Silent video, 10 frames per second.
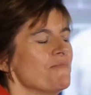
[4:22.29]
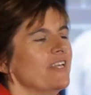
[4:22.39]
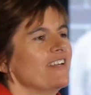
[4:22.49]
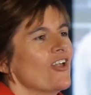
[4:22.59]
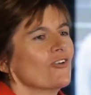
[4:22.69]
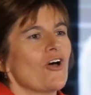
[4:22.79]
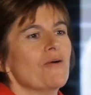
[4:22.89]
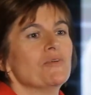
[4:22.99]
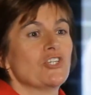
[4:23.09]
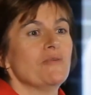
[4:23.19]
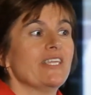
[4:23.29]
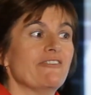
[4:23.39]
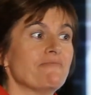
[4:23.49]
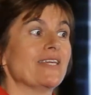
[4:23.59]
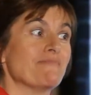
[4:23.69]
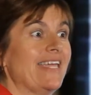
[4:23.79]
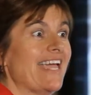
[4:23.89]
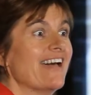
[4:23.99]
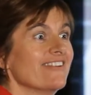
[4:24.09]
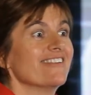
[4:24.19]
But look, I'm assuming you've picked
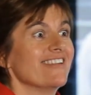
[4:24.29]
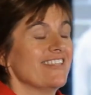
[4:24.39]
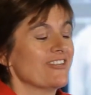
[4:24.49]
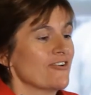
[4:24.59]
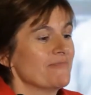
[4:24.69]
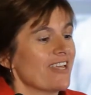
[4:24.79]
me out in the group